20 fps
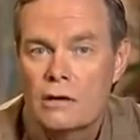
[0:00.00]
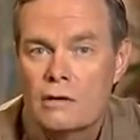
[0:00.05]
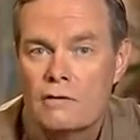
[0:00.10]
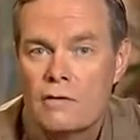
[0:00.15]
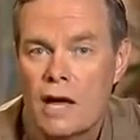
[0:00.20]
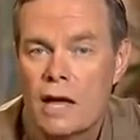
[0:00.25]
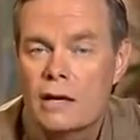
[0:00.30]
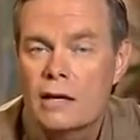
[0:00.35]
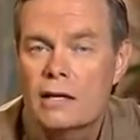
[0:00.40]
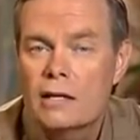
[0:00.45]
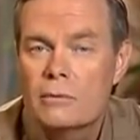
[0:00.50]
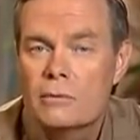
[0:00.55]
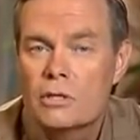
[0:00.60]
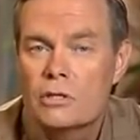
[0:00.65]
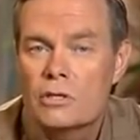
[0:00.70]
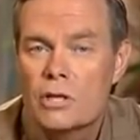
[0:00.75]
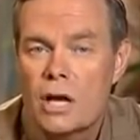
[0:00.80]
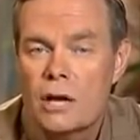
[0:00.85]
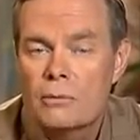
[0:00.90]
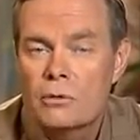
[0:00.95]
Philemon
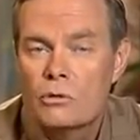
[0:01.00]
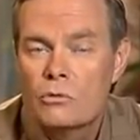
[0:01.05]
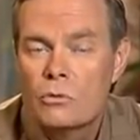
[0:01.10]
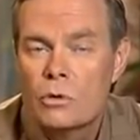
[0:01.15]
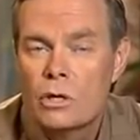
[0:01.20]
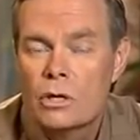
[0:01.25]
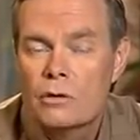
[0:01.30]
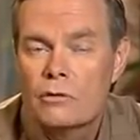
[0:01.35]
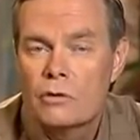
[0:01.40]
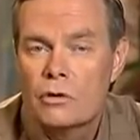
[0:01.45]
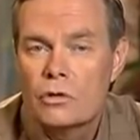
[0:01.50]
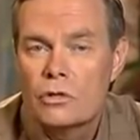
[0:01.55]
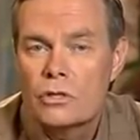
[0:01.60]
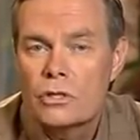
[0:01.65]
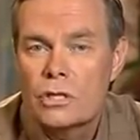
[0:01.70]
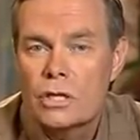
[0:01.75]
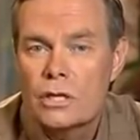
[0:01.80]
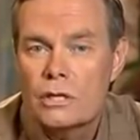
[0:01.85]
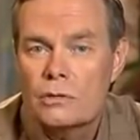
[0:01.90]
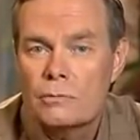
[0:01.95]
chapter 1, verse
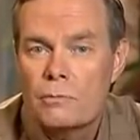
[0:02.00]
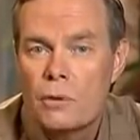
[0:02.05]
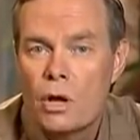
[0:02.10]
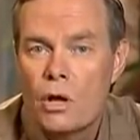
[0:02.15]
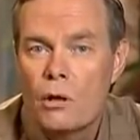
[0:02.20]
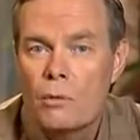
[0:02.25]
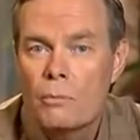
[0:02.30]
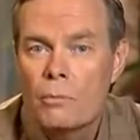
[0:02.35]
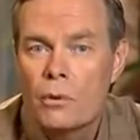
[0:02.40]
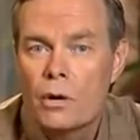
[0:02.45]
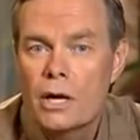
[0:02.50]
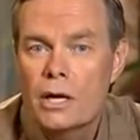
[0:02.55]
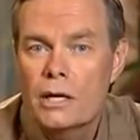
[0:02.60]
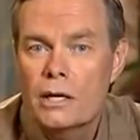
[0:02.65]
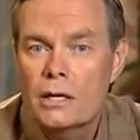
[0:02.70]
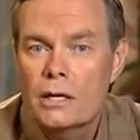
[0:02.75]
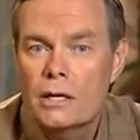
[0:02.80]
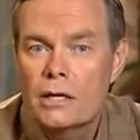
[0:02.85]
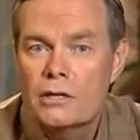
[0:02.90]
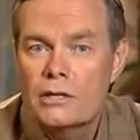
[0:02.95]
6, Paul prayed
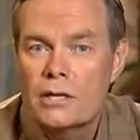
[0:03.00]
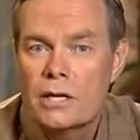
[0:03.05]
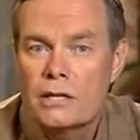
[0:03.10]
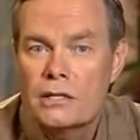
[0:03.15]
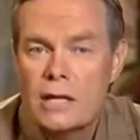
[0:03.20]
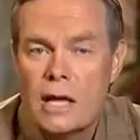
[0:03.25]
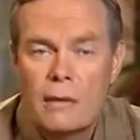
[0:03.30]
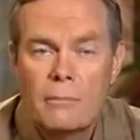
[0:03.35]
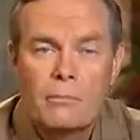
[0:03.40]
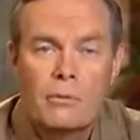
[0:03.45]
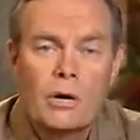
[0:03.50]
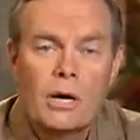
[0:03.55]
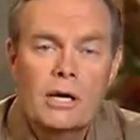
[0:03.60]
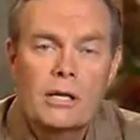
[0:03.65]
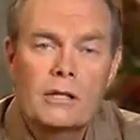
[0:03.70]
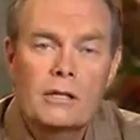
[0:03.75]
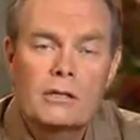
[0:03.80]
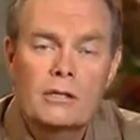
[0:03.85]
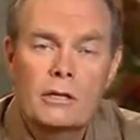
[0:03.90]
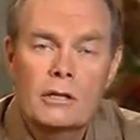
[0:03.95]
and he says, I pray
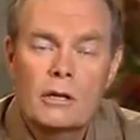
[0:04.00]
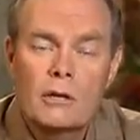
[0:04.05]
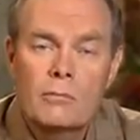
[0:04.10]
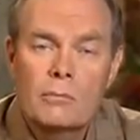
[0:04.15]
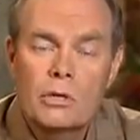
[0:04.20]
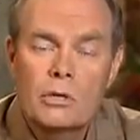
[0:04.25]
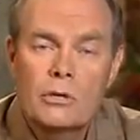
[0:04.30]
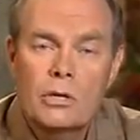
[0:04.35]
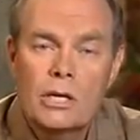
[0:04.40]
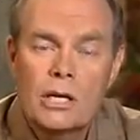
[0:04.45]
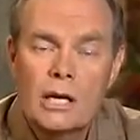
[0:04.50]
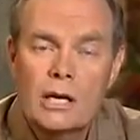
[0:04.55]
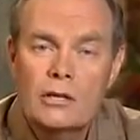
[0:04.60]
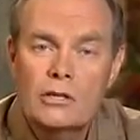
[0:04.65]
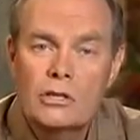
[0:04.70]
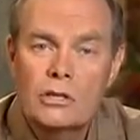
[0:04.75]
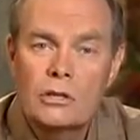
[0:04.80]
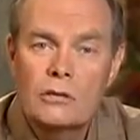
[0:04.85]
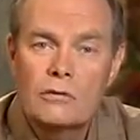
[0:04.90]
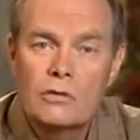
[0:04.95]
that the
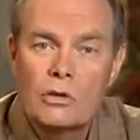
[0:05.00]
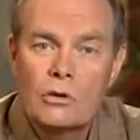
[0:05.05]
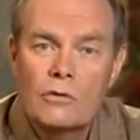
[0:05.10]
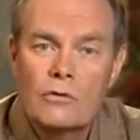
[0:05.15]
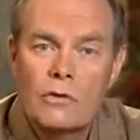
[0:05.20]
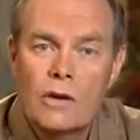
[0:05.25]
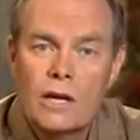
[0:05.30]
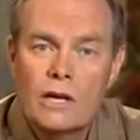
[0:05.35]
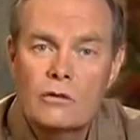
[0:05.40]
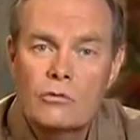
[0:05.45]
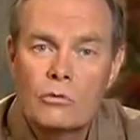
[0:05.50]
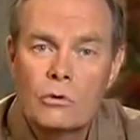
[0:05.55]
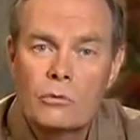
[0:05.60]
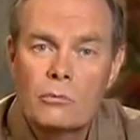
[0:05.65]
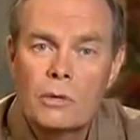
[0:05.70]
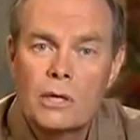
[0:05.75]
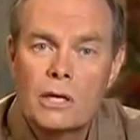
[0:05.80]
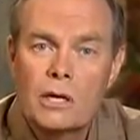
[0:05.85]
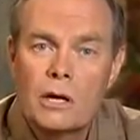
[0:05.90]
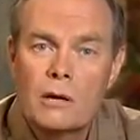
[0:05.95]
communication of your faith would
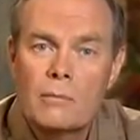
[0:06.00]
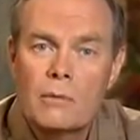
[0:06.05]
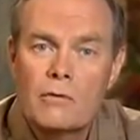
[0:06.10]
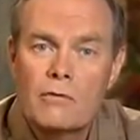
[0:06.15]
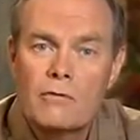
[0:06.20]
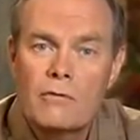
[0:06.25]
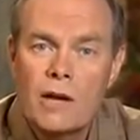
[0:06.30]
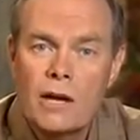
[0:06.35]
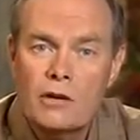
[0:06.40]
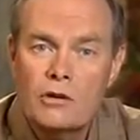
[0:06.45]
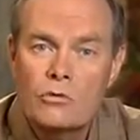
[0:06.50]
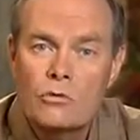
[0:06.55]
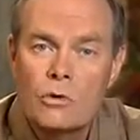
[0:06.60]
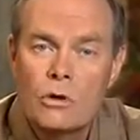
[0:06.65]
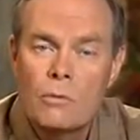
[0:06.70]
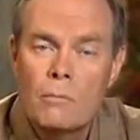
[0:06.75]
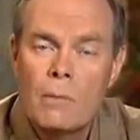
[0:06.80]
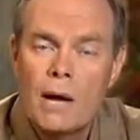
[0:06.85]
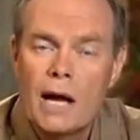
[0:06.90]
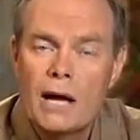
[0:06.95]
become
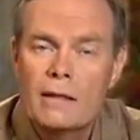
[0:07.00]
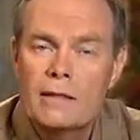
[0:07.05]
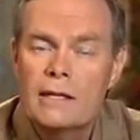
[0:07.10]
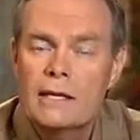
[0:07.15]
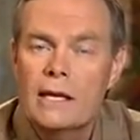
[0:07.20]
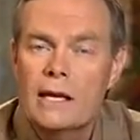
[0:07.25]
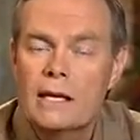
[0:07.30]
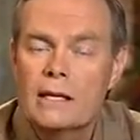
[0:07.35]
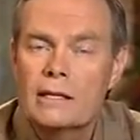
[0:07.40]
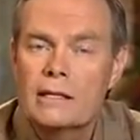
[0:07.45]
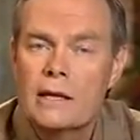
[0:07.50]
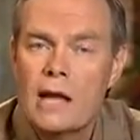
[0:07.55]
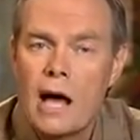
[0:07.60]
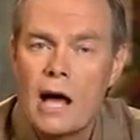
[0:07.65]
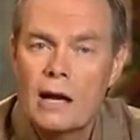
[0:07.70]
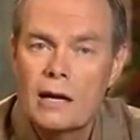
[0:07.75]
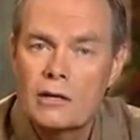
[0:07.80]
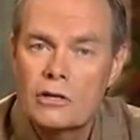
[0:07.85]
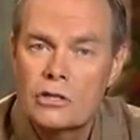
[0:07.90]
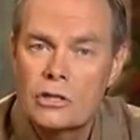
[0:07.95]
effectual by the
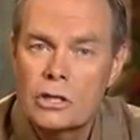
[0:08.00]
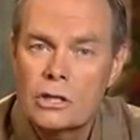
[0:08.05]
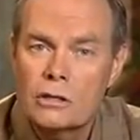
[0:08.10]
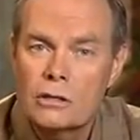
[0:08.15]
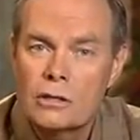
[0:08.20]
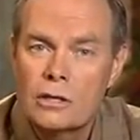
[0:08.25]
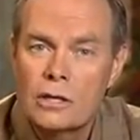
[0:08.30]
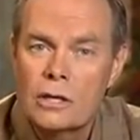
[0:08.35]
acknowledging